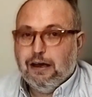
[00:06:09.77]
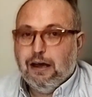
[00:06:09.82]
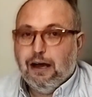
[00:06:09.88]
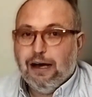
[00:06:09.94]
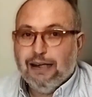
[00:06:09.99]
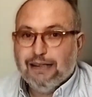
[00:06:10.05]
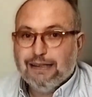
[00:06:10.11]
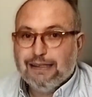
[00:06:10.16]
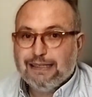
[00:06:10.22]

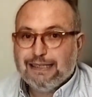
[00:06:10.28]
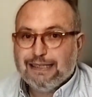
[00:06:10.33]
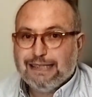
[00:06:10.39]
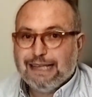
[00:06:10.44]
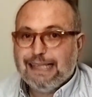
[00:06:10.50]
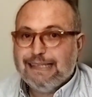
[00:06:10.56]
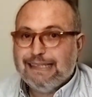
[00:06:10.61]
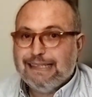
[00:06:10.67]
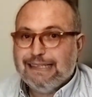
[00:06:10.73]

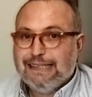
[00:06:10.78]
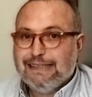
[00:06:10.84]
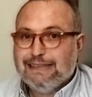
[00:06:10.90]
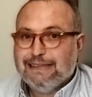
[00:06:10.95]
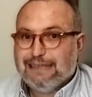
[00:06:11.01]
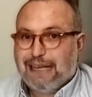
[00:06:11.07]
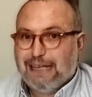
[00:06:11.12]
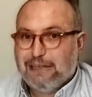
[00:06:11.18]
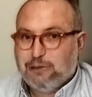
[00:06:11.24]
Understanding
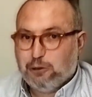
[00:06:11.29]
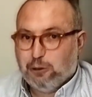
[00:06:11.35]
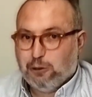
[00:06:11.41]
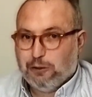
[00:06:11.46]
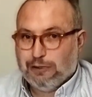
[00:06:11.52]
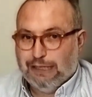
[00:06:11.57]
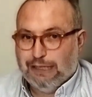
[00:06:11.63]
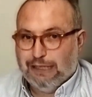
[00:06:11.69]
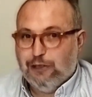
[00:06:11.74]
sensors
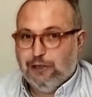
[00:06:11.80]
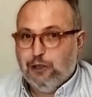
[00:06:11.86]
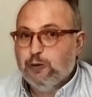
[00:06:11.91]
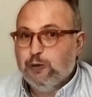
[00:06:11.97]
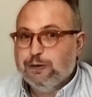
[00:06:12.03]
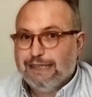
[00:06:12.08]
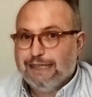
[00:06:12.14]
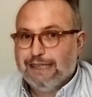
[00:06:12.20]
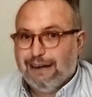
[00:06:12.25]
in
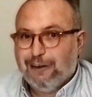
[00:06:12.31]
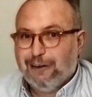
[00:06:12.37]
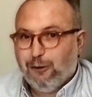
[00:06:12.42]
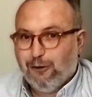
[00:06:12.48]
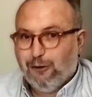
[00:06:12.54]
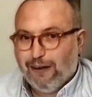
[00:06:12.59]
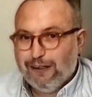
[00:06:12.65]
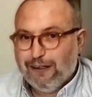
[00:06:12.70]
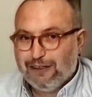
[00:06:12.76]
using
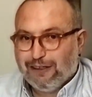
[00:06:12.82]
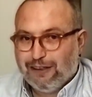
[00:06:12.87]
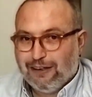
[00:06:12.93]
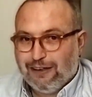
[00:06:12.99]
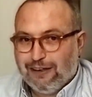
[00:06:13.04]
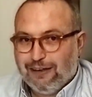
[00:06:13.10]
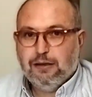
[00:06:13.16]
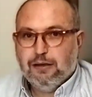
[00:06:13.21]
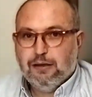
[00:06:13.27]
aquaculture
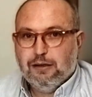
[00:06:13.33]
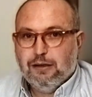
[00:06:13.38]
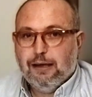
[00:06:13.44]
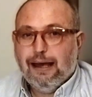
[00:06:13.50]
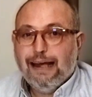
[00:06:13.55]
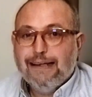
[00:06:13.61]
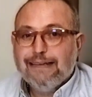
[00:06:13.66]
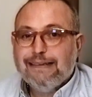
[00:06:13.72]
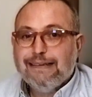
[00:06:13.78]

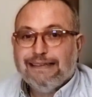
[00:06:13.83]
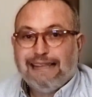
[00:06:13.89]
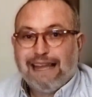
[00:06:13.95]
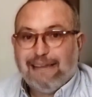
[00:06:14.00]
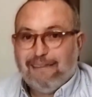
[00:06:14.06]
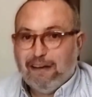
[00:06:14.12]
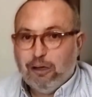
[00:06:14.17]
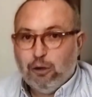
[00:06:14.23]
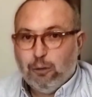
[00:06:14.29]
and
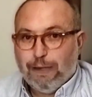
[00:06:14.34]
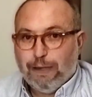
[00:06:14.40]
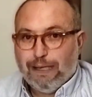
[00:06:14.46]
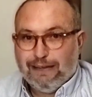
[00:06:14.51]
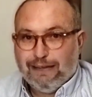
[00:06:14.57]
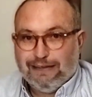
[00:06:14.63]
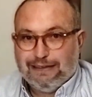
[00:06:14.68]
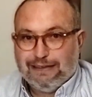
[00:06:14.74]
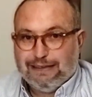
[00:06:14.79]
developing
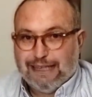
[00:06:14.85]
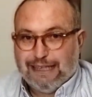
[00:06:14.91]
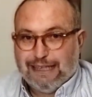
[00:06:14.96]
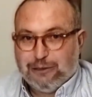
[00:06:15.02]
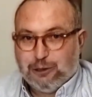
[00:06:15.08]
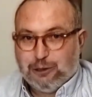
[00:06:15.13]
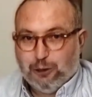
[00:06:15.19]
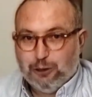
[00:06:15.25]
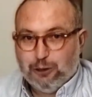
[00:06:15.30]
the
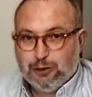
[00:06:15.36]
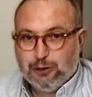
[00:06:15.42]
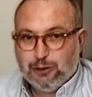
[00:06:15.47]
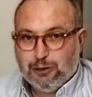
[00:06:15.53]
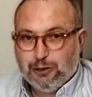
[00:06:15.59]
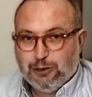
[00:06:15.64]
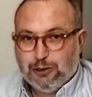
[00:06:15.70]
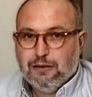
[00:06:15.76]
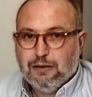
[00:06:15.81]
sensors
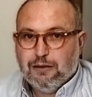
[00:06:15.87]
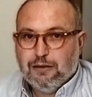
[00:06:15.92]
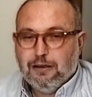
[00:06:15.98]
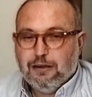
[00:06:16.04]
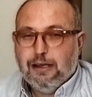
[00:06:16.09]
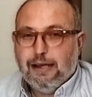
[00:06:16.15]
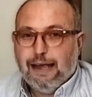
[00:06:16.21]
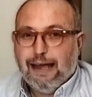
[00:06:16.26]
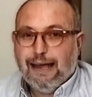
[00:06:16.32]

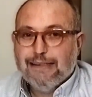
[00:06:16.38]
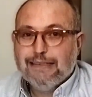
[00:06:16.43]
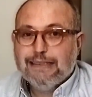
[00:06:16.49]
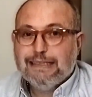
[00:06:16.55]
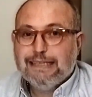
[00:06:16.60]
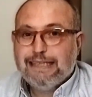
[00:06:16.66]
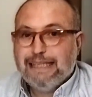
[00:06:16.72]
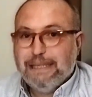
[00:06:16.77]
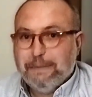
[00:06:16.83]
and
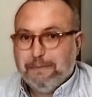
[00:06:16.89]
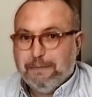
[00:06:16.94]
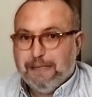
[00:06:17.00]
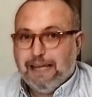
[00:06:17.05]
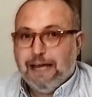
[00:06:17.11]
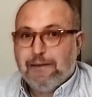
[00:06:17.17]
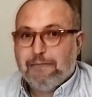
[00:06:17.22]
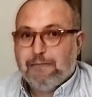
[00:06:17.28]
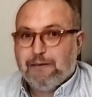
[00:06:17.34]
keep
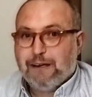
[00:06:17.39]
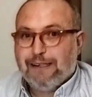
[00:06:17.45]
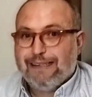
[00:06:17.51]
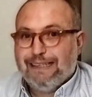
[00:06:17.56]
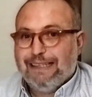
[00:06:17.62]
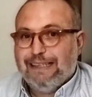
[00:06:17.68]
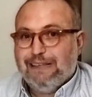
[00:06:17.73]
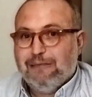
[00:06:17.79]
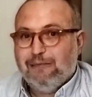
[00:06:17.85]
them
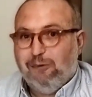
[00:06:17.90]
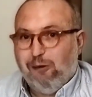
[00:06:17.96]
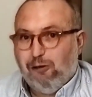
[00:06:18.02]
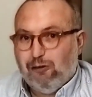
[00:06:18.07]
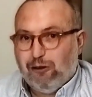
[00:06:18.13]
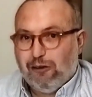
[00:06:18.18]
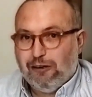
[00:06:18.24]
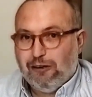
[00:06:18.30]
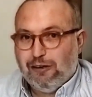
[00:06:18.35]
running the
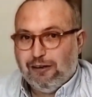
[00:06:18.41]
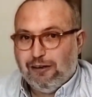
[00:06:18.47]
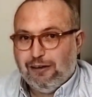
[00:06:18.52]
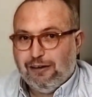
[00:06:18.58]
water